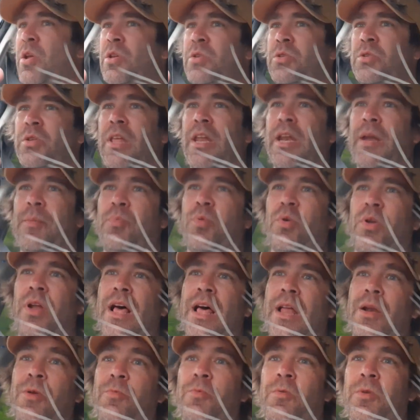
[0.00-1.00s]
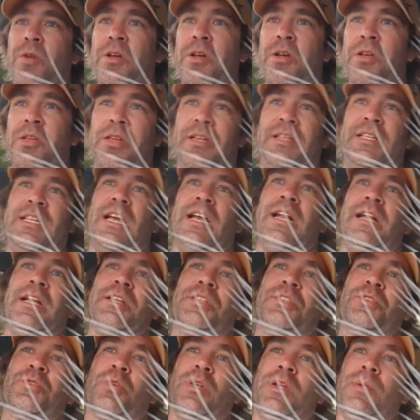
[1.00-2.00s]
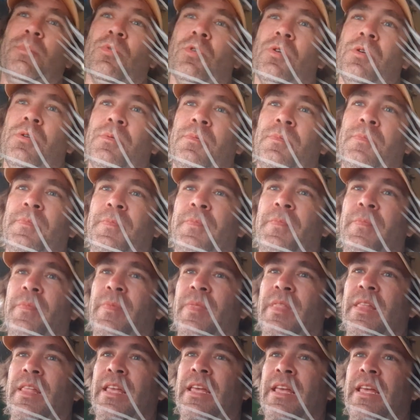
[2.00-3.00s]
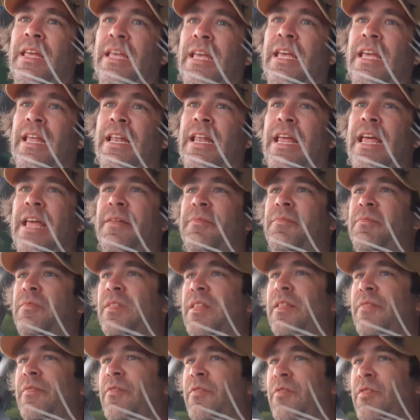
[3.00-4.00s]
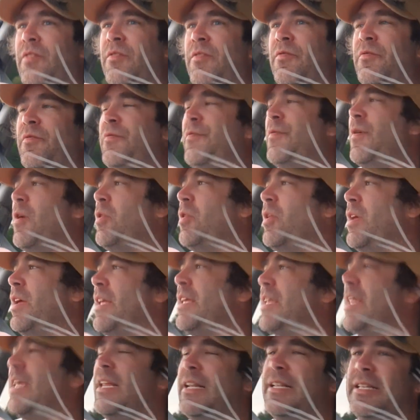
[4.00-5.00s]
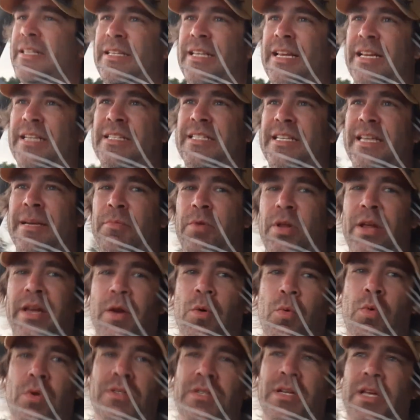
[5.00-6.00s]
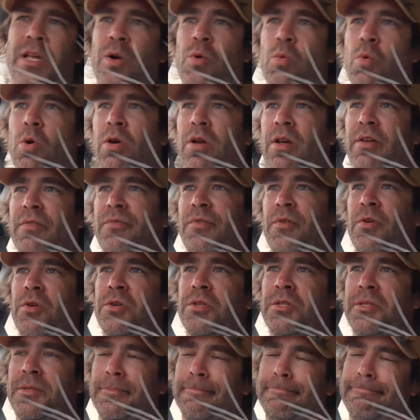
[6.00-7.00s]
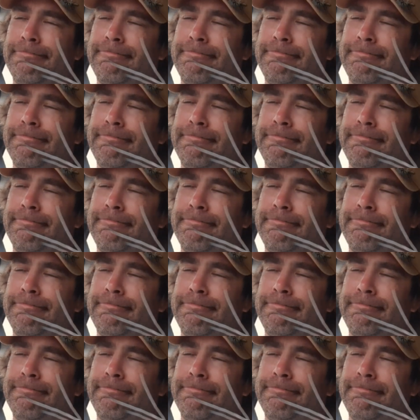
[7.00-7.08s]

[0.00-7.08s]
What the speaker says: So then I put on a really tiny streamer, and that felt like it seemed like it wasn't going to work at first.